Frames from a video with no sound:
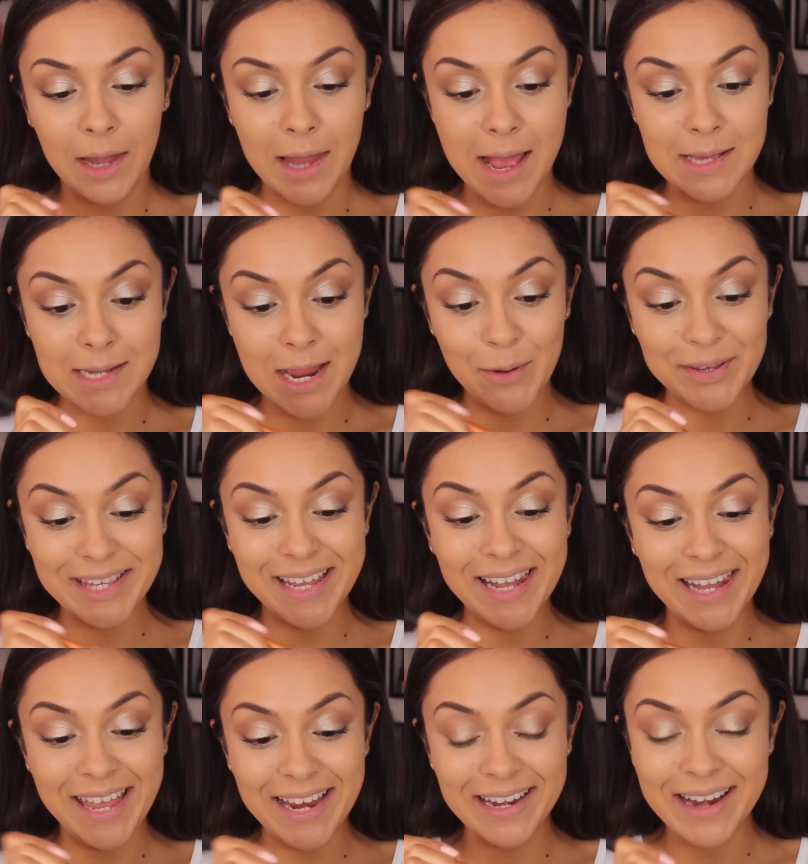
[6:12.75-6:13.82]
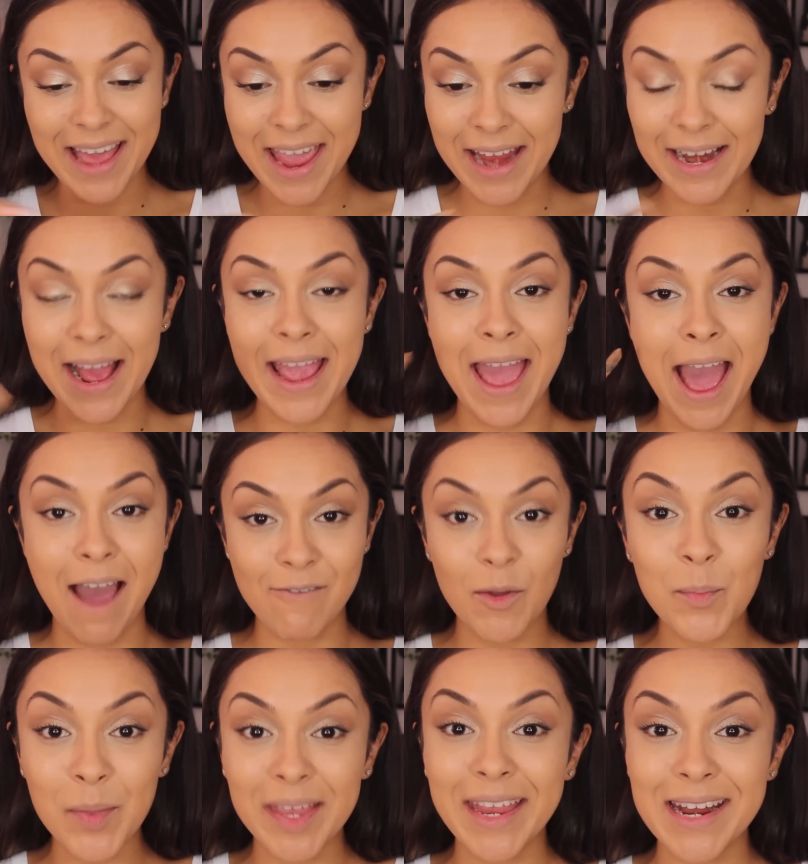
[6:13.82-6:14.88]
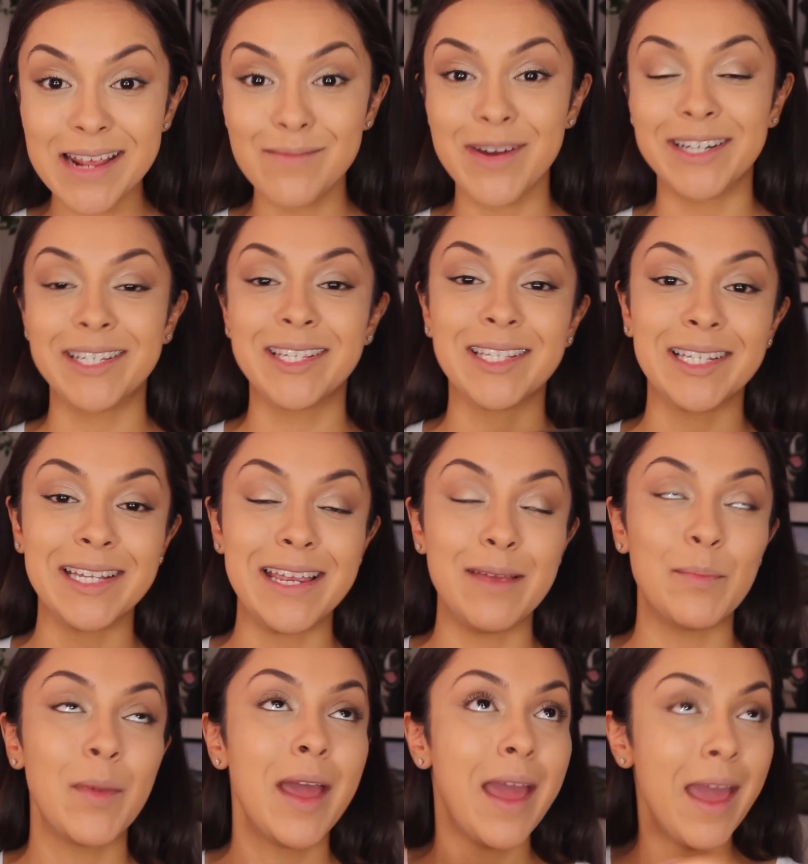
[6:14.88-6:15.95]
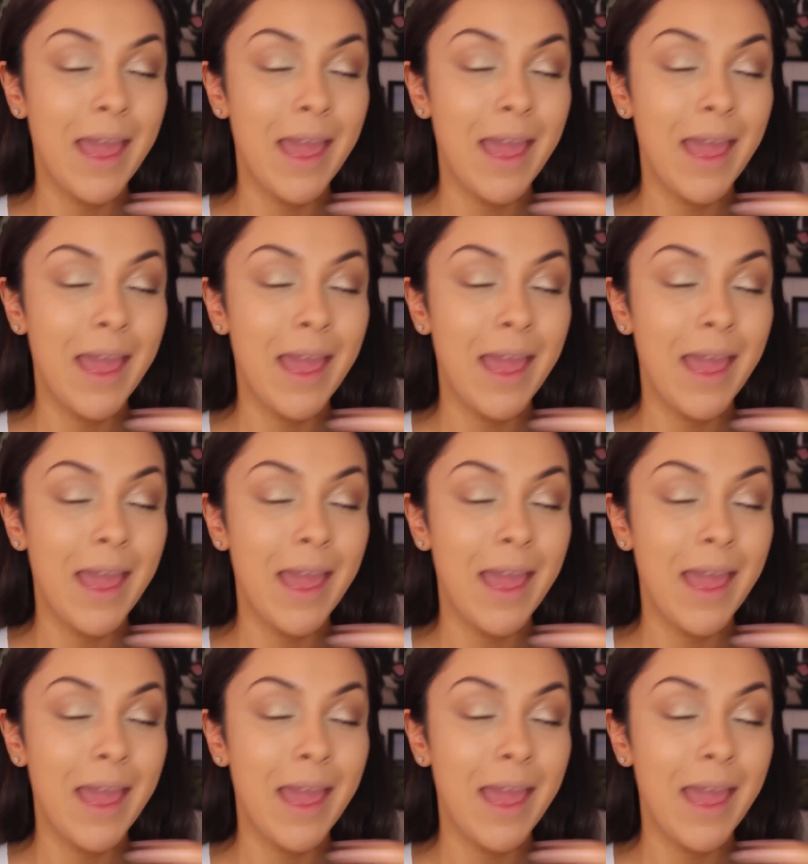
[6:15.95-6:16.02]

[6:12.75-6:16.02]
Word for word: Last night was a late night. I haven't been getting much sleep.